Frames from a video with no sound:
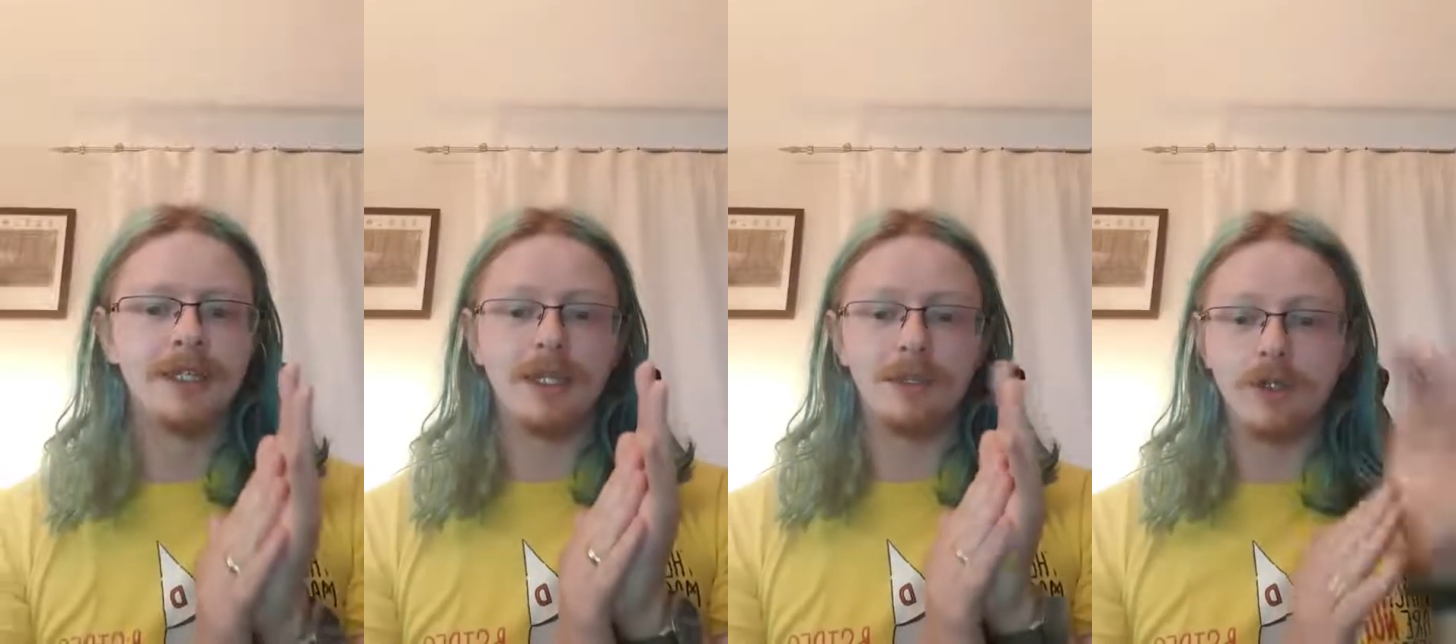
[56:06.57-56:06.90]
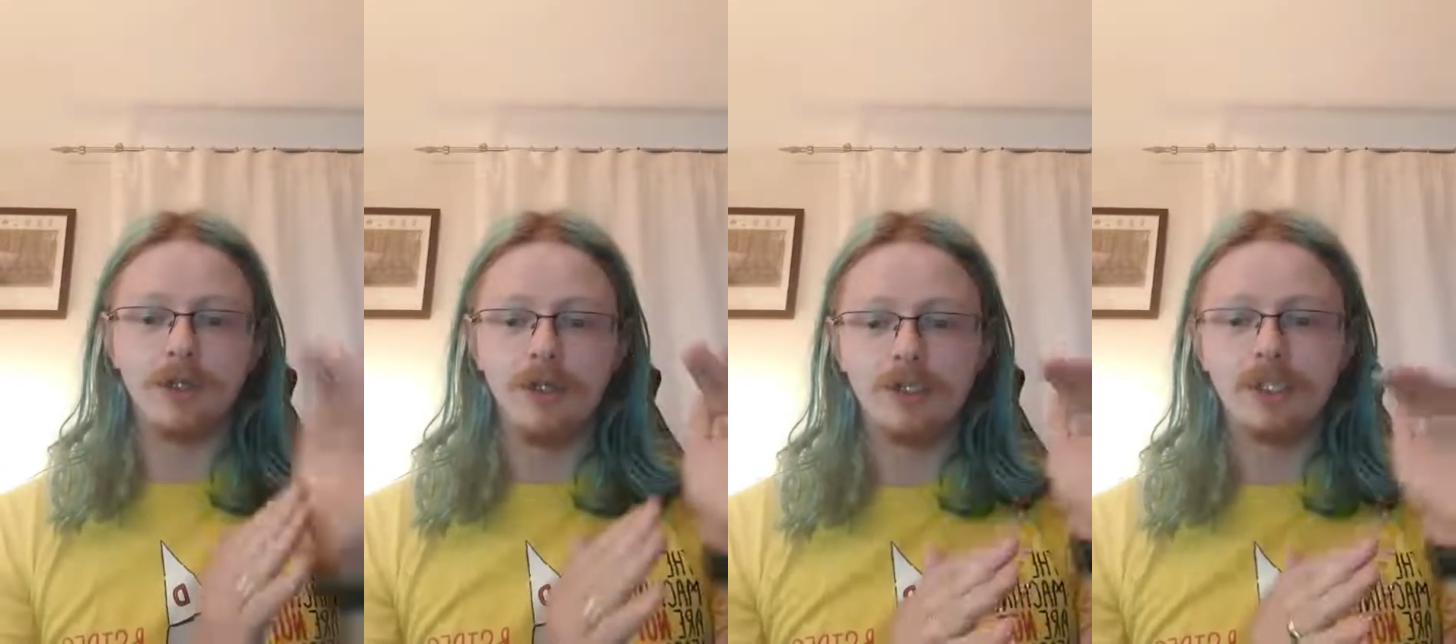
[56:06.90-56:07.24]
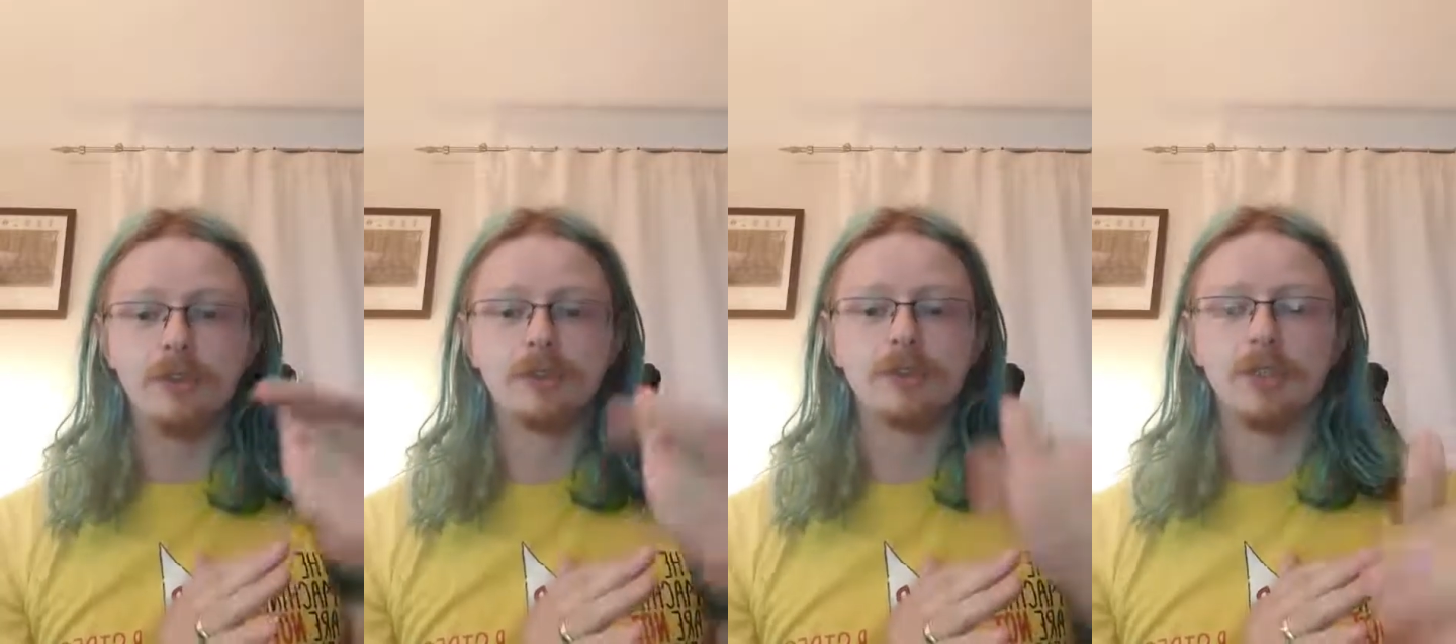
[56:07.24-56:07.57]
they were
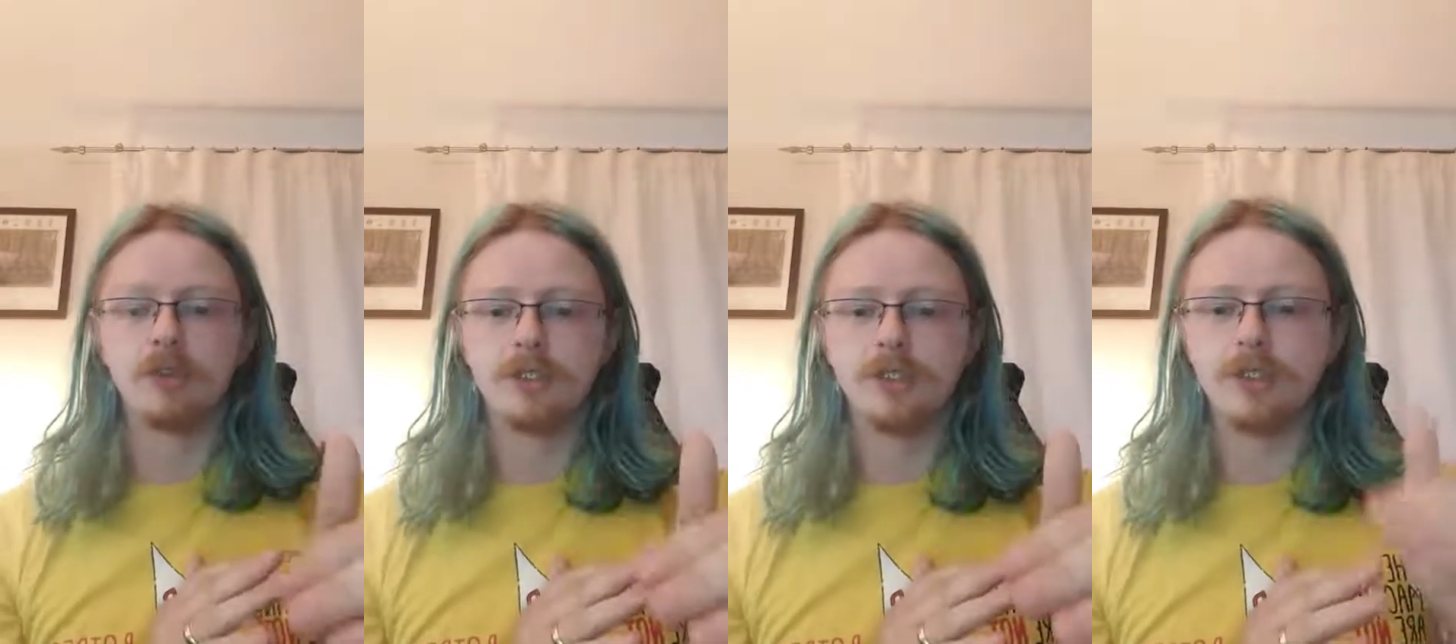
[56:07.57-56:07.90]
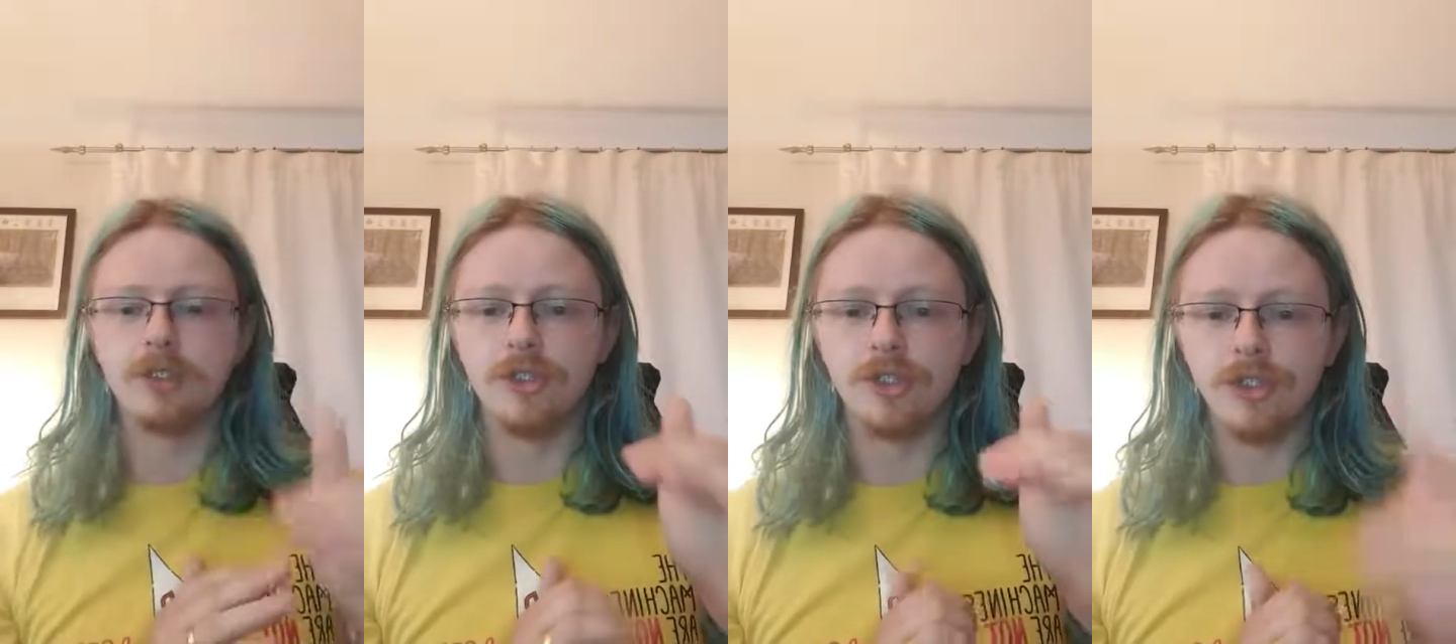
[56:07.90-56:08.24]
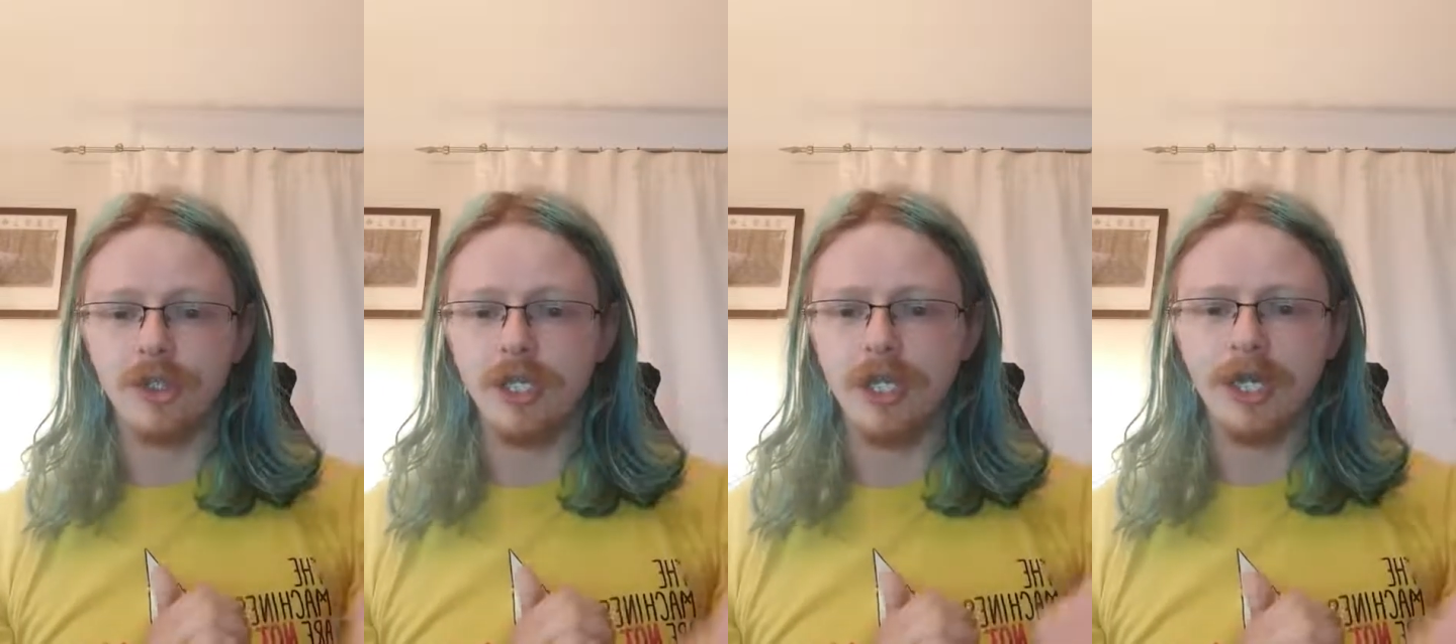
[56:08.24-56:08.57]
using drones to
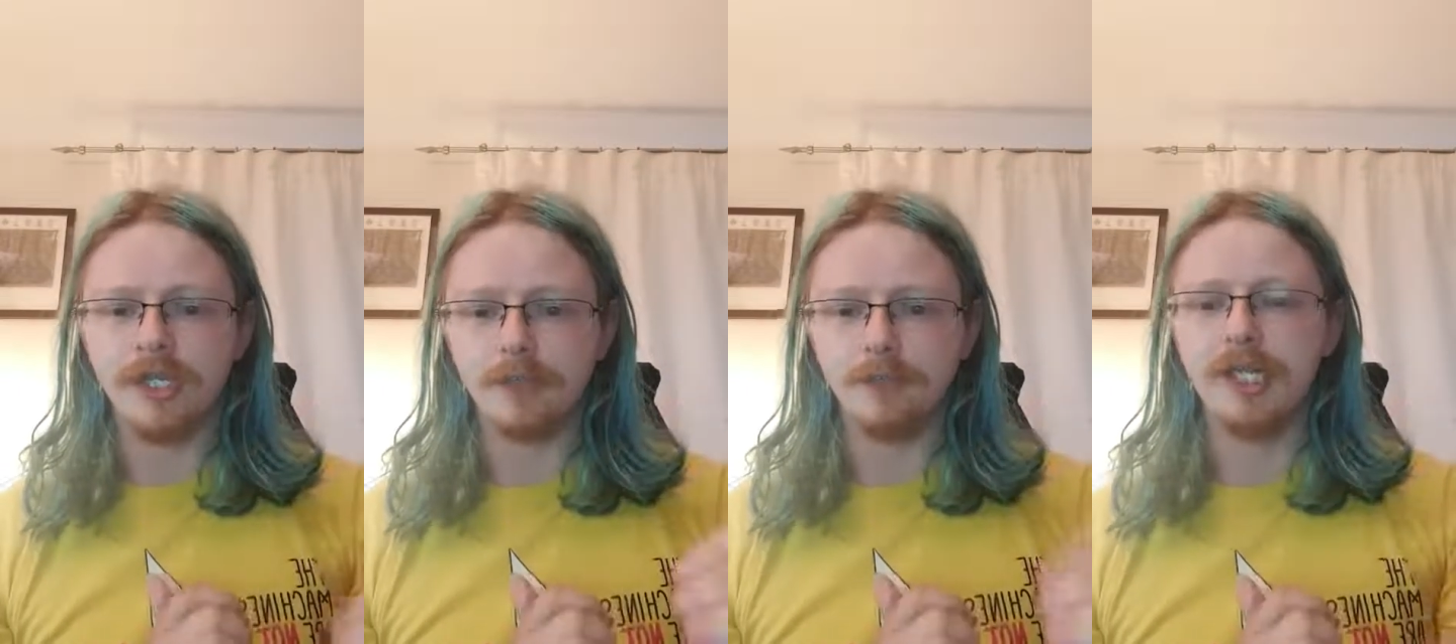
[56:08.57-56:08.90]
triage